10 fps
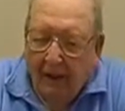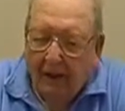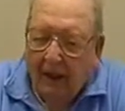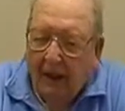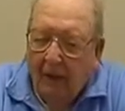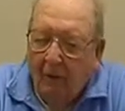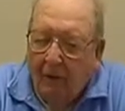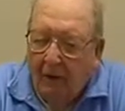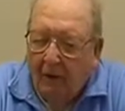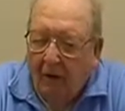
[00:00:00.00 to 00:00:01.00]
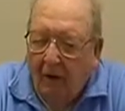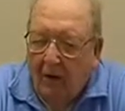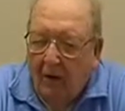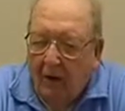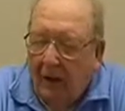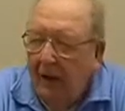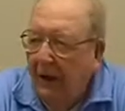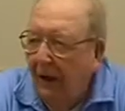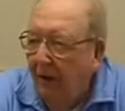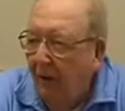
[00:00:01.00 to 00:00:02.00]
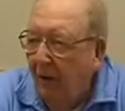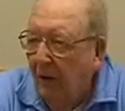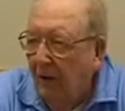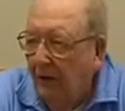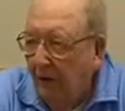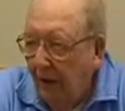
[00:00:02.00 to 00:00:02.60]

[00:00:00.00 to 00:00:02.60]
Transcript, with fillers: taking what they called a cadet course